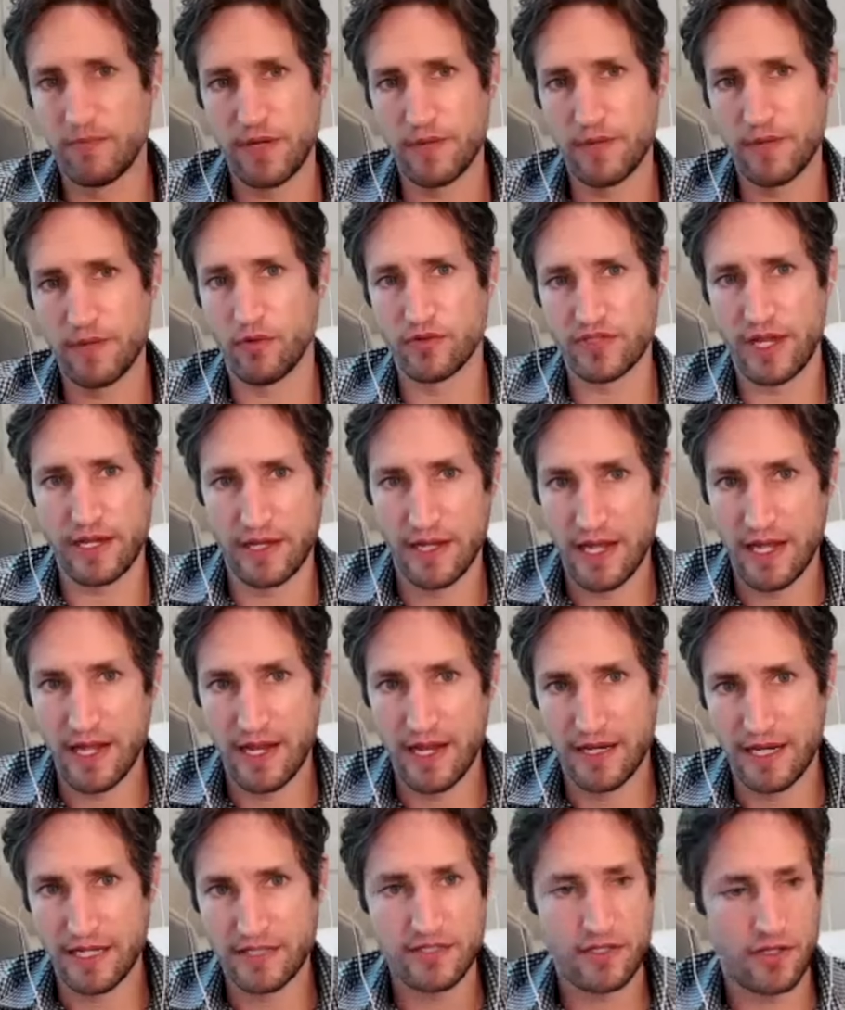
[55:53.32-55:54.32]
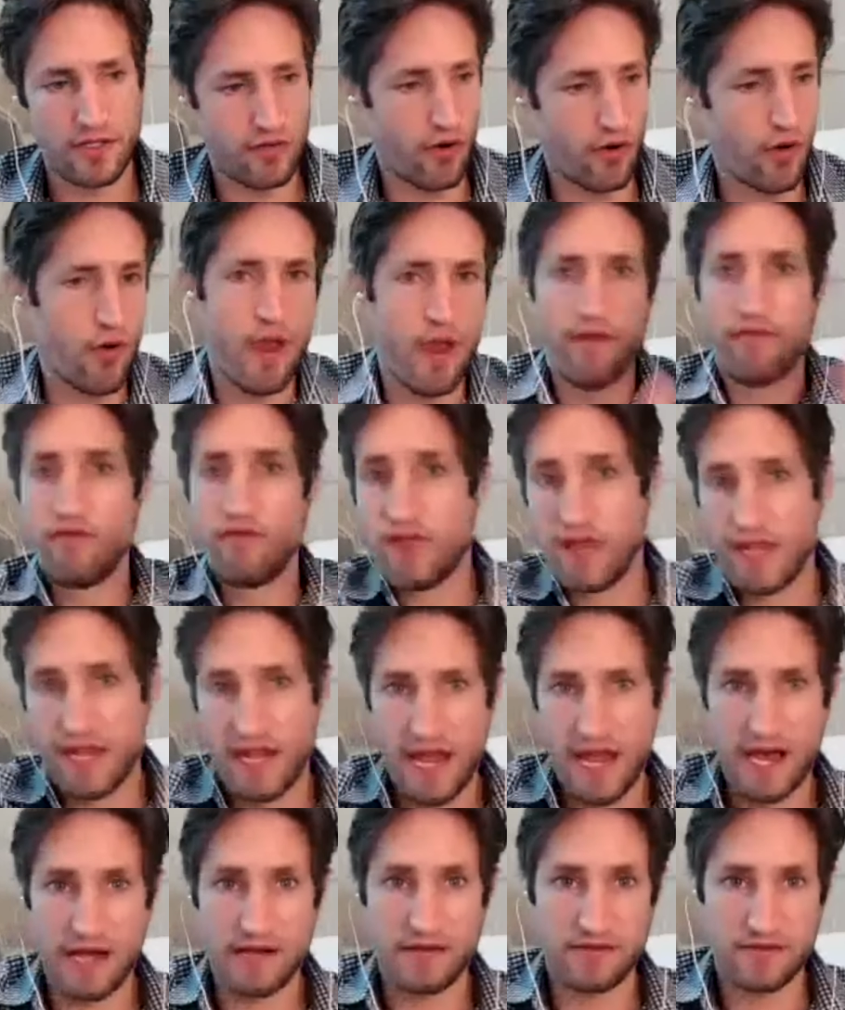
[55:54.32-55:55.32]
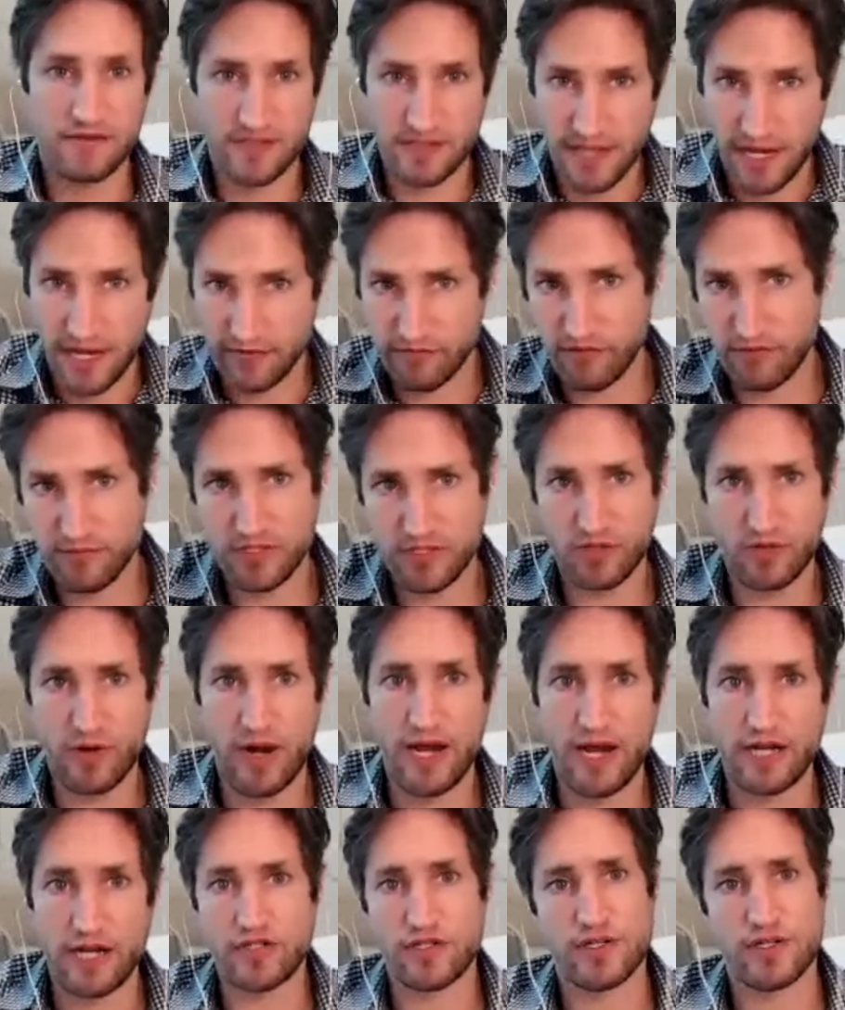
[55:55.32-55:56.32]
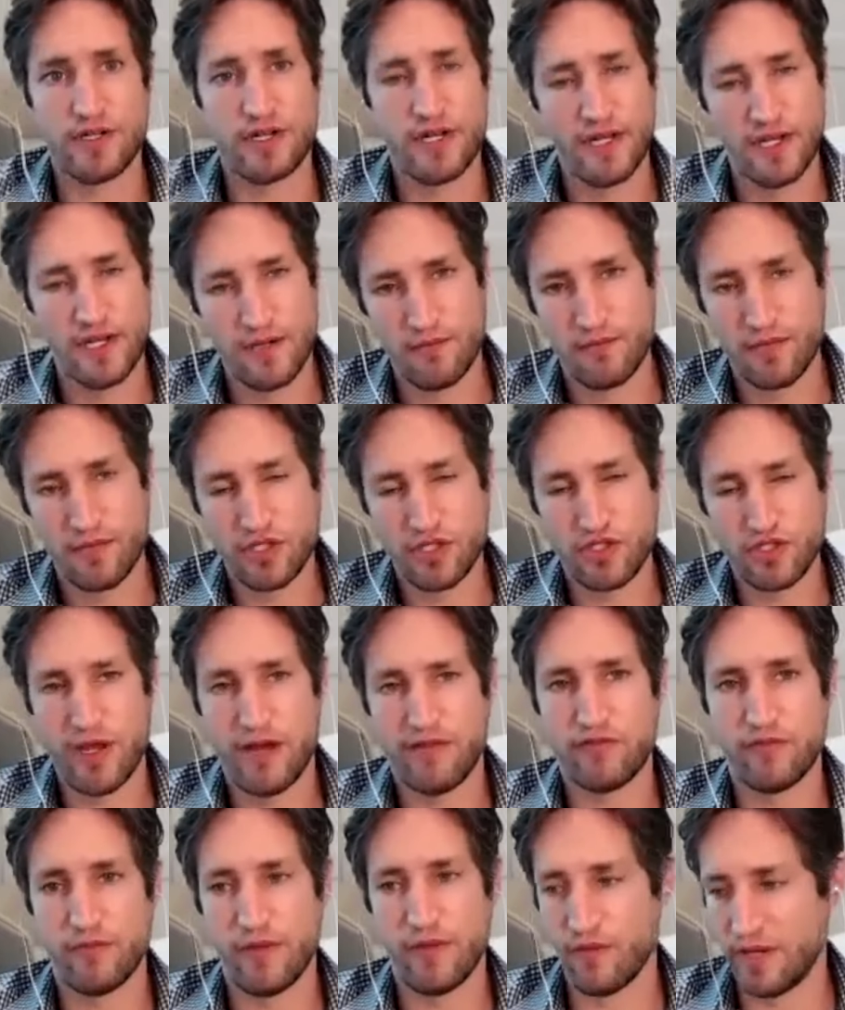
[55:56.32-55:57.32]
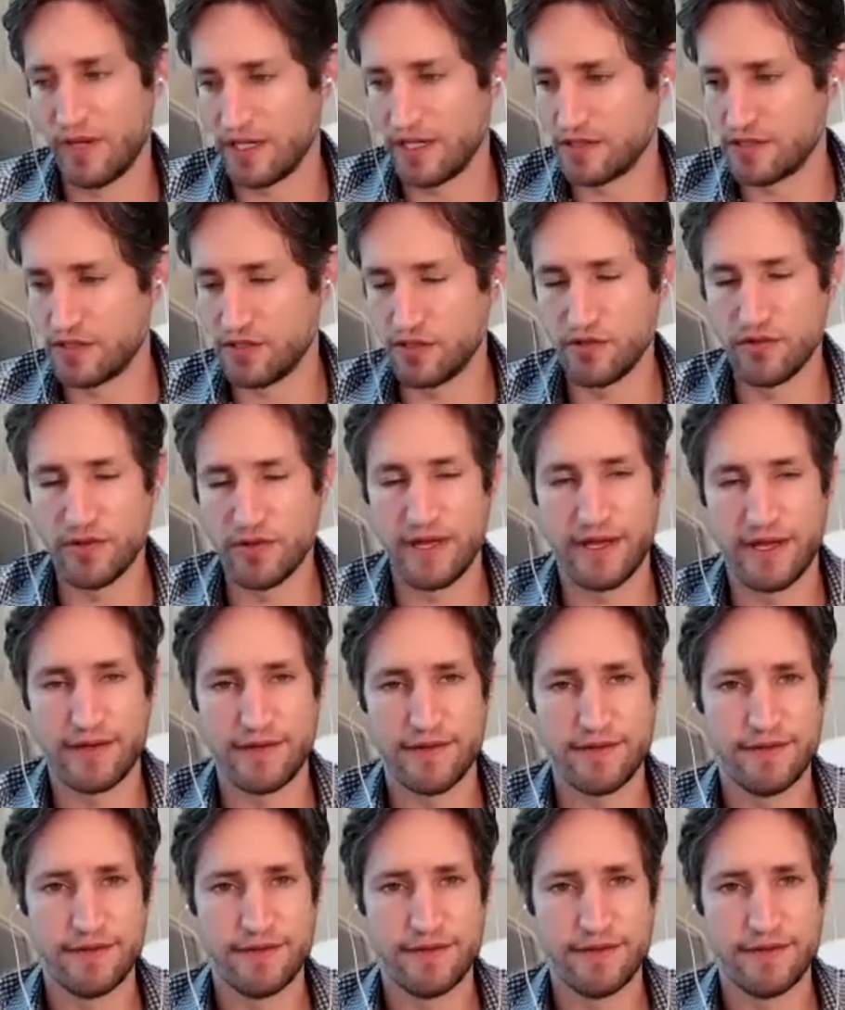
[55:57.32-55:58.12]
say, let's throw everything out, start from scratch, but you have to be willing to do that.